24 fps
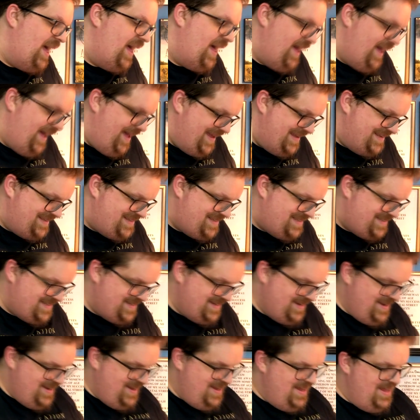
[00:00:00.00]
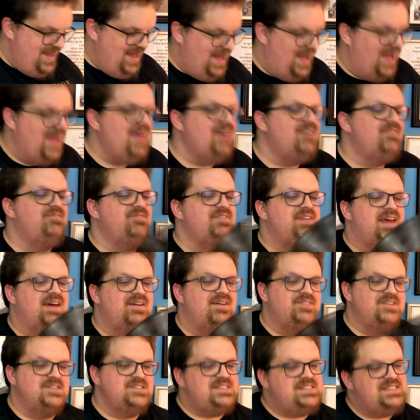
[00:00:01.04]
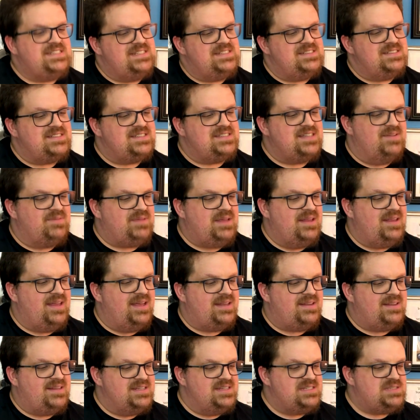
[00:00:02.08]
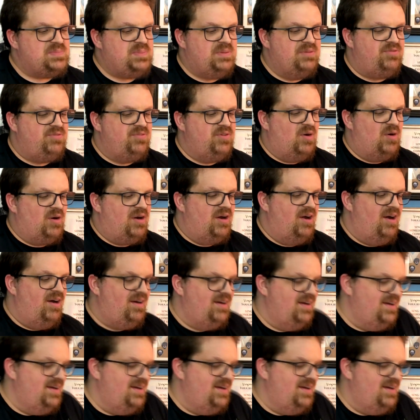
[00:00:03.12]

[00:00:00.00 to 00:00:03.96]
I have never seen something like this before.